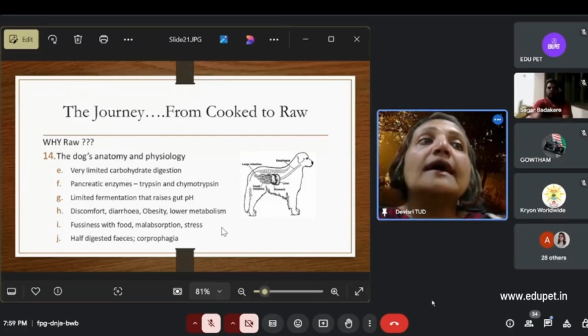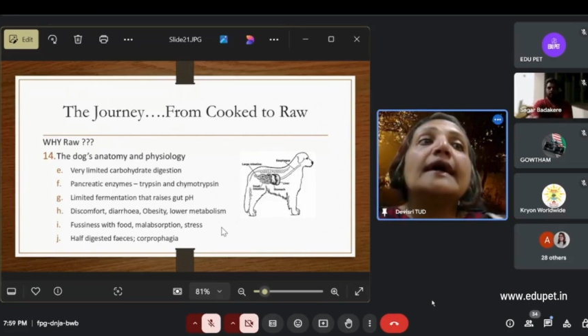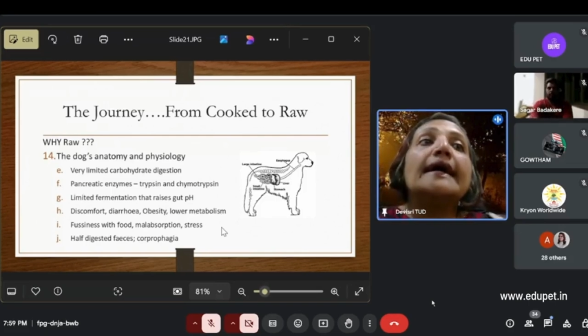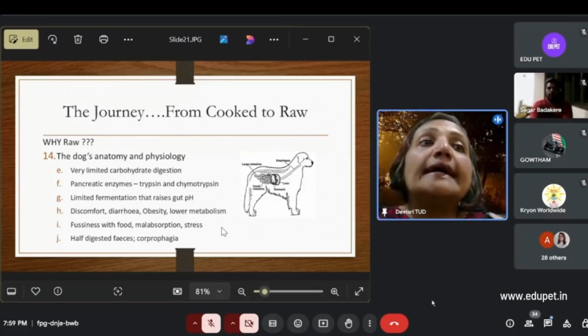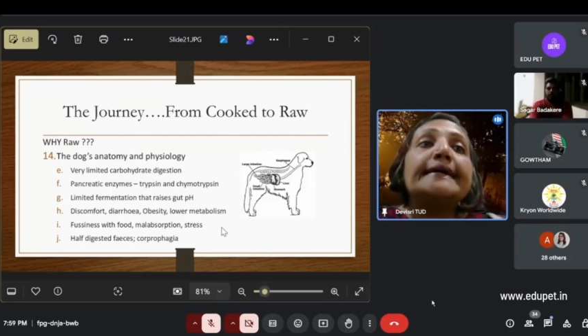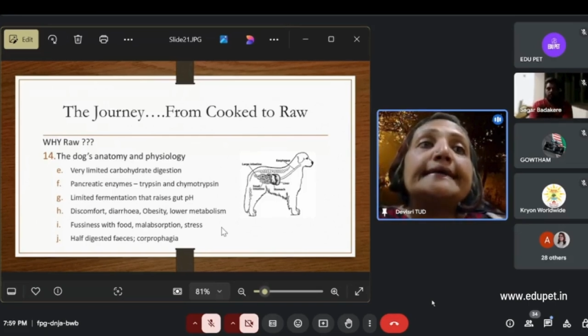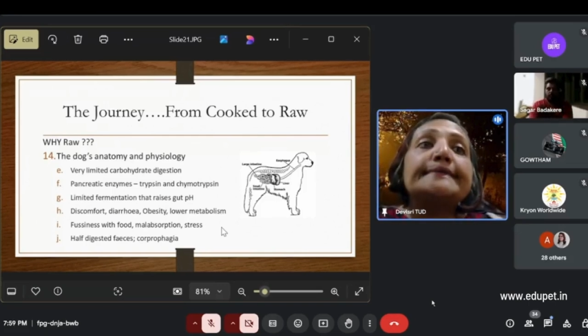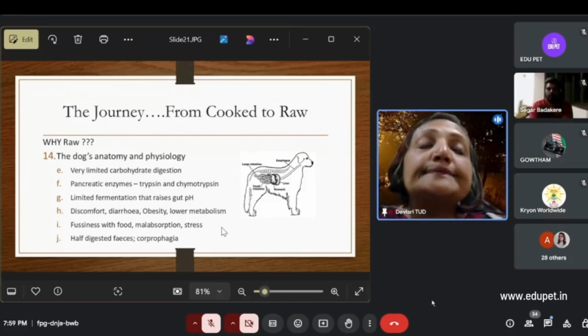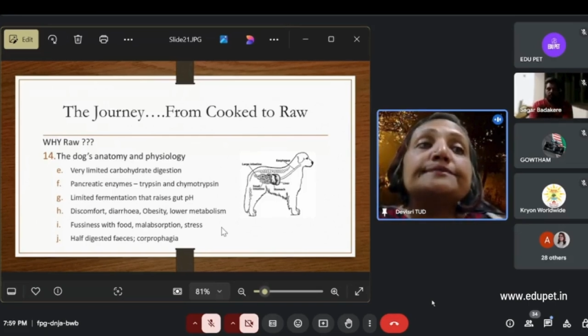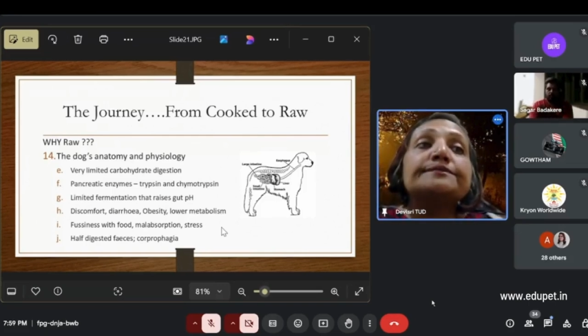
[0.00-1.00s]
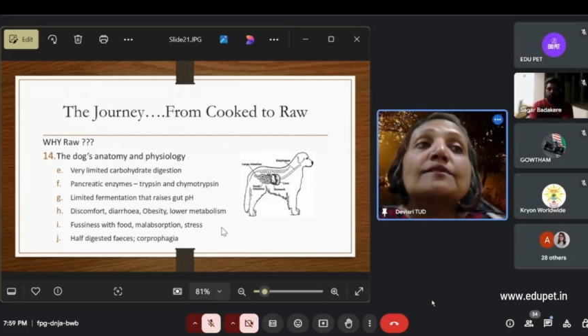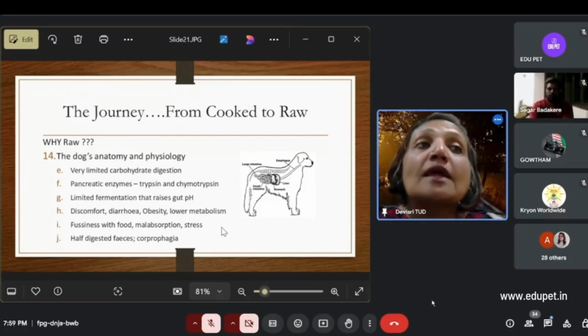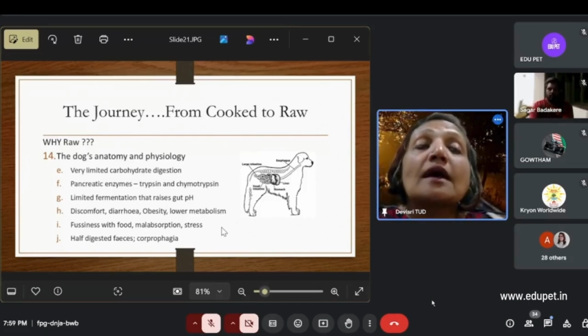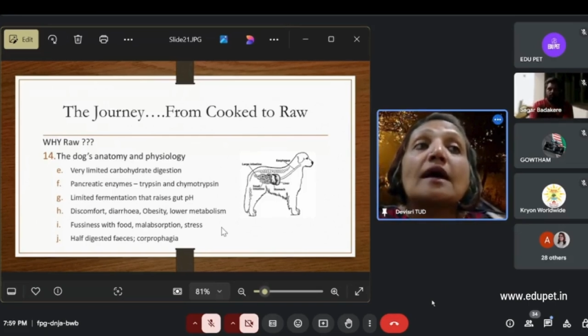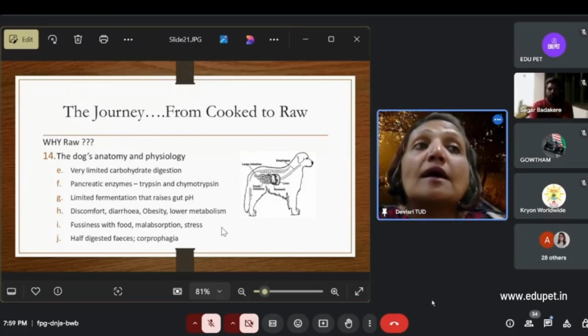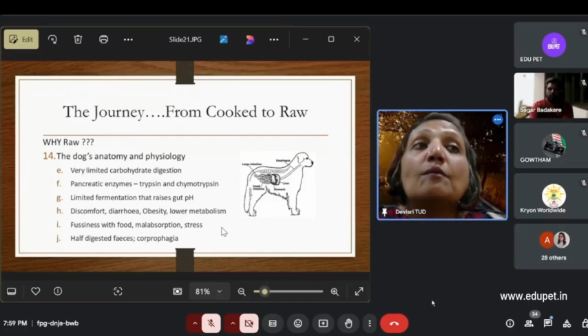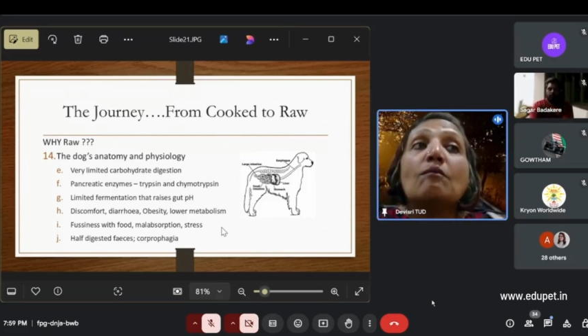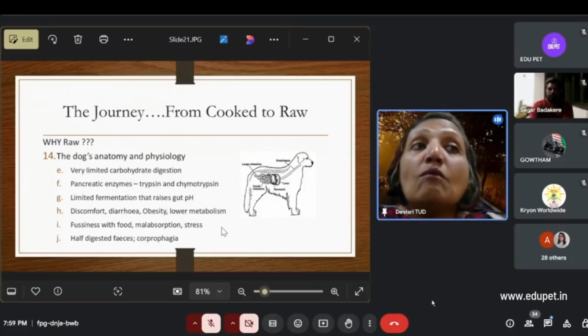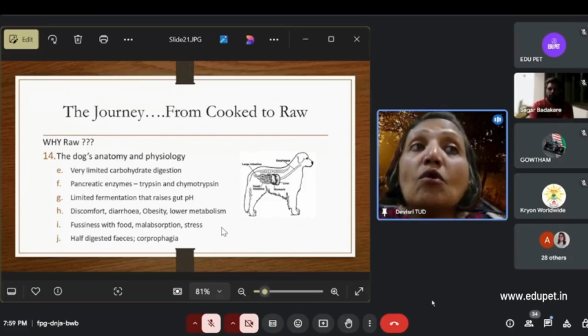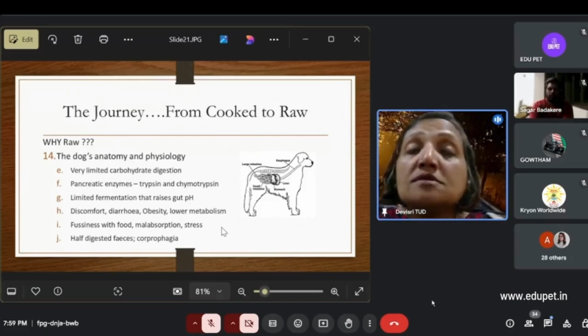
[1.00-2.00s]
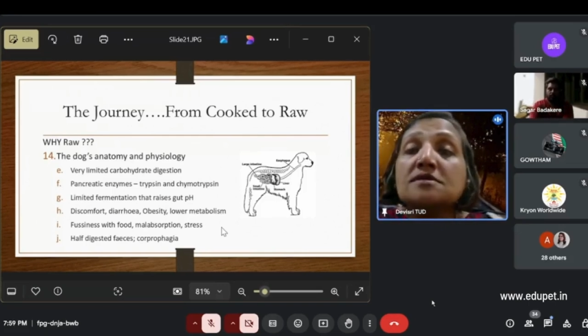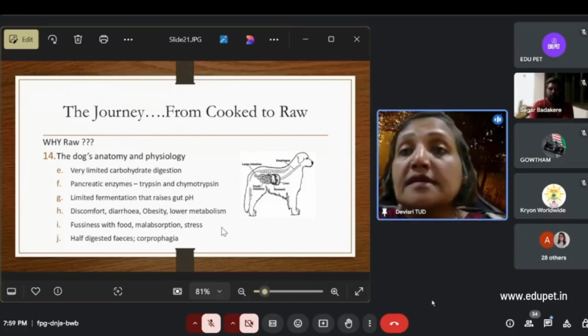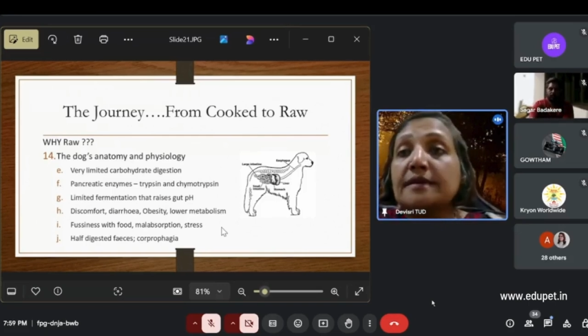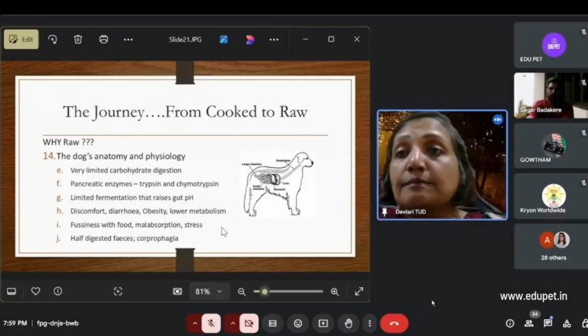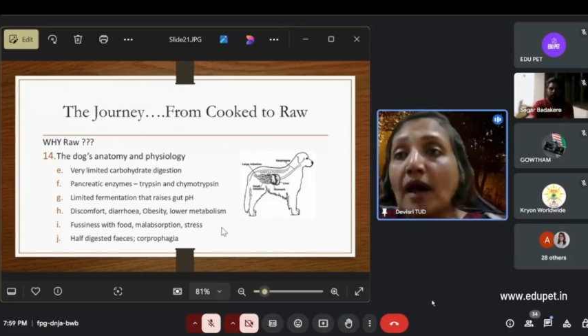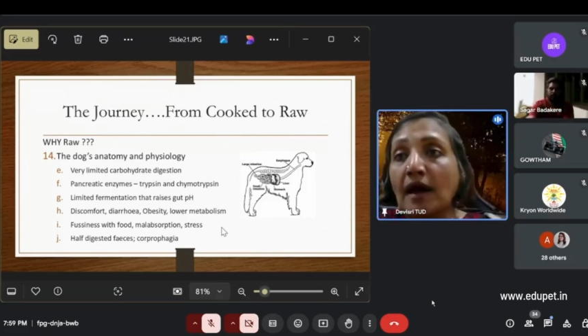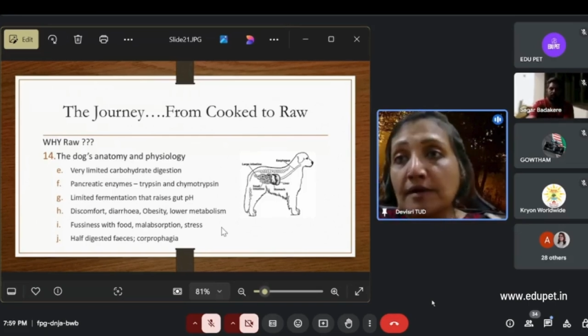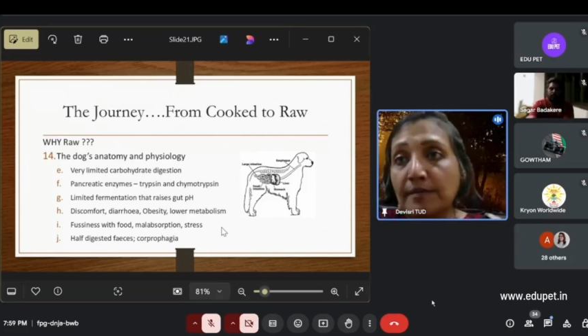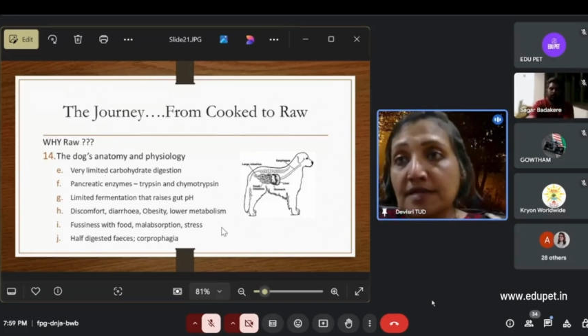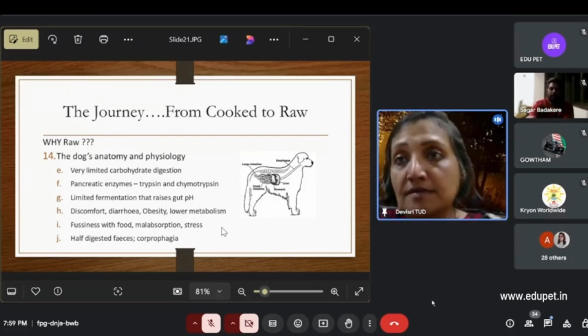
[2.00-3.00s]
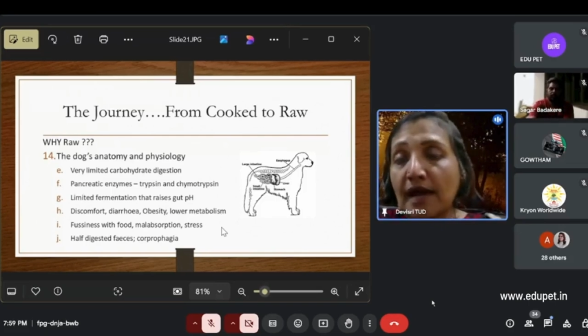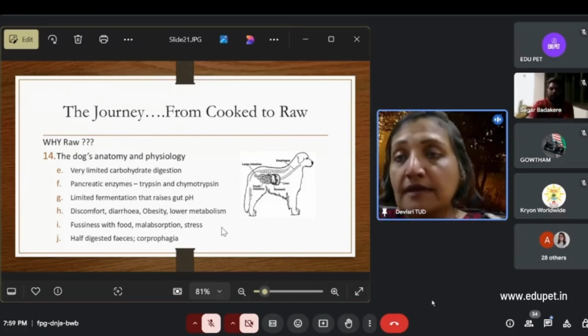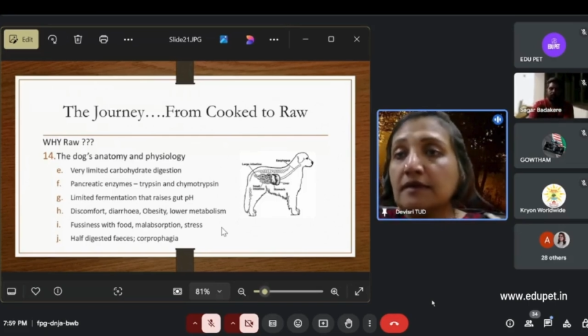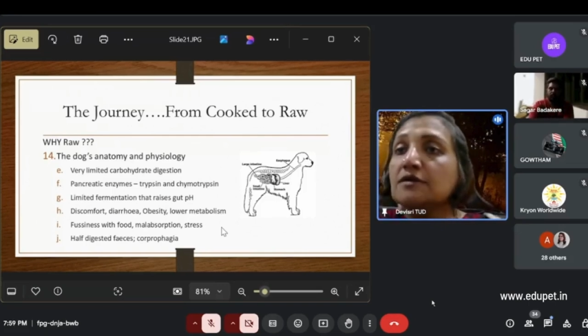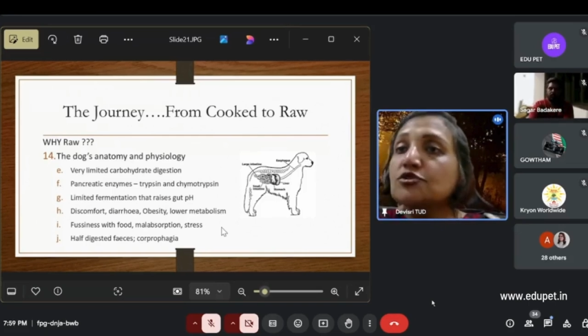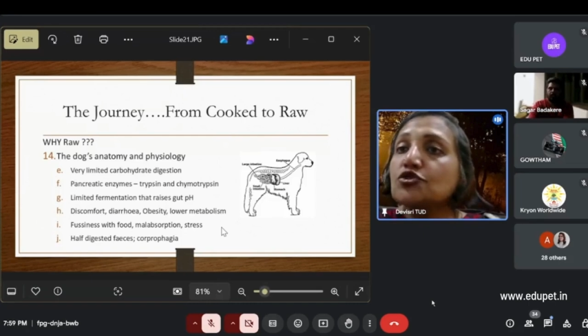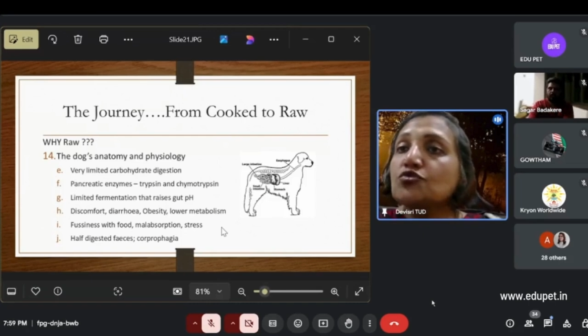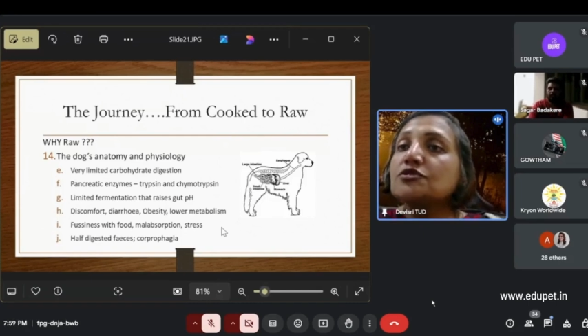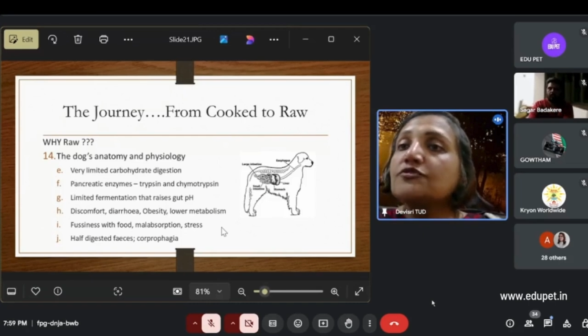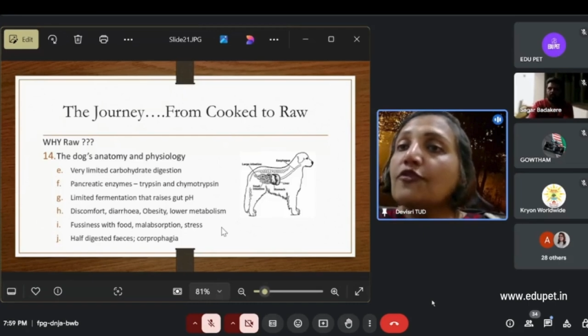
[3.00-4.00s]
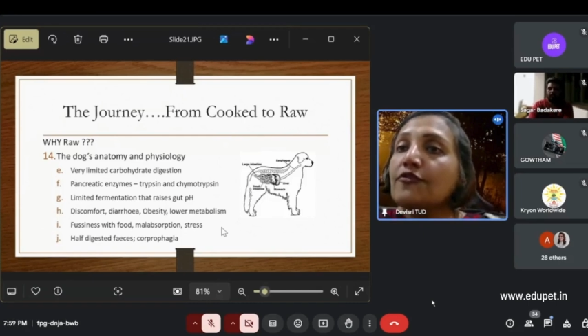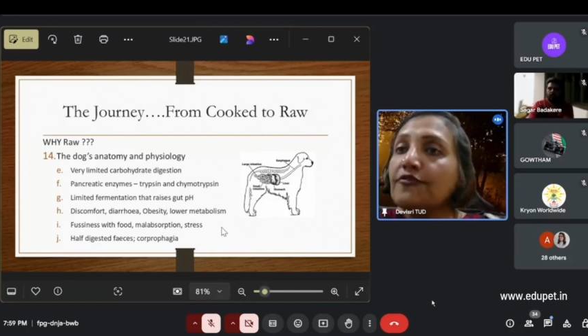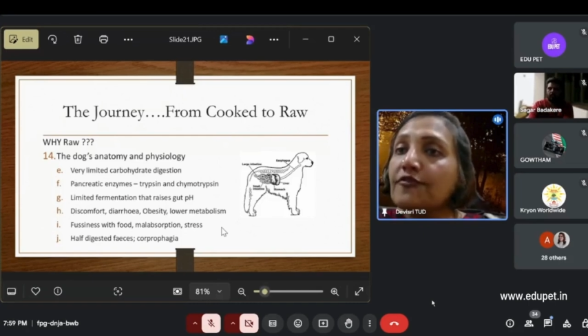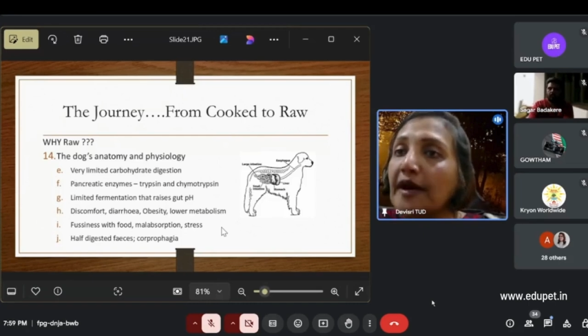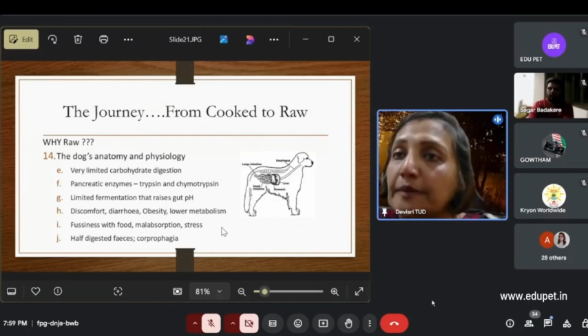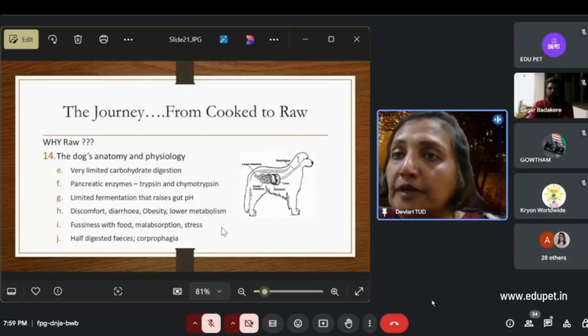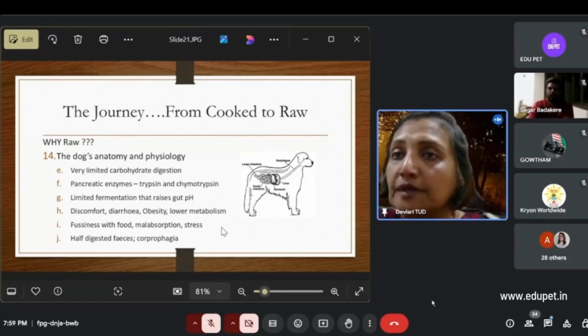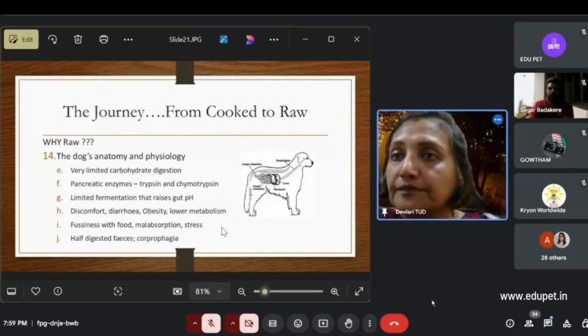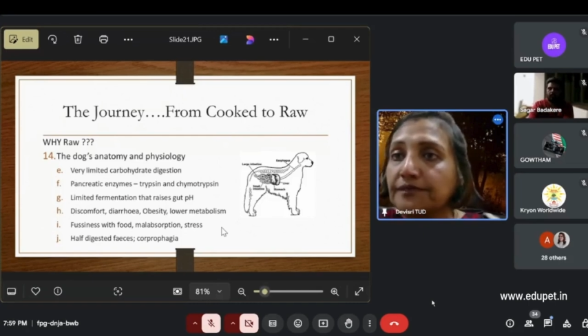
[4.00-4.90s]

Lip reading: Um, Mostly plant-based matter is used for fiber.